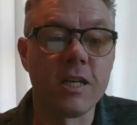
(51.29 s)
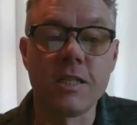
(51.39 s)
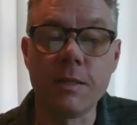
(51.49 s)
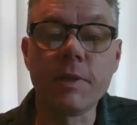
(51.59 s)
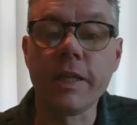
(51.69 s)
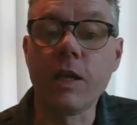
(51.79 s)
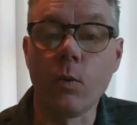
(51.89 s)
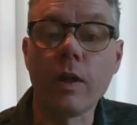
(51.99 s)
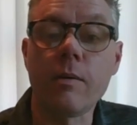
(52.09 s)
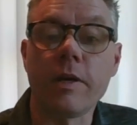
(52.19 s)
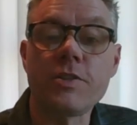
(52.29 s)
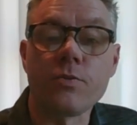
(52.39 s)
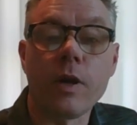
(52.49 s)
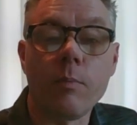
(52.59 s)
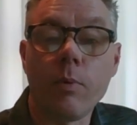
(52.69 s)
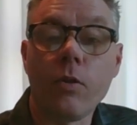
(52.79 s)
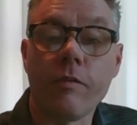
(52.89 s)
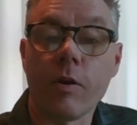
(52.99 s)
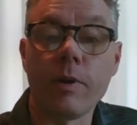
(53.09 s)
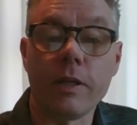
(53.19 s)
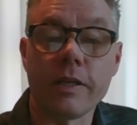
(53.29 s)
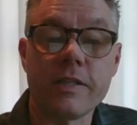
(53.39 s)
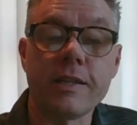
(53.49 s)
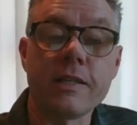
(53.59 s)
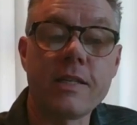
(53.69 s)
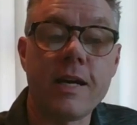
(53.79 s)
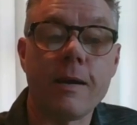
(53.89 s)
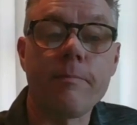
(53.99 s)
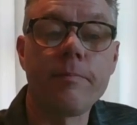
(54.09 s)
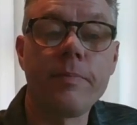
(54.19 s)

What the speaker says: Deep cleaning will commence throughout both of our buildings at this time.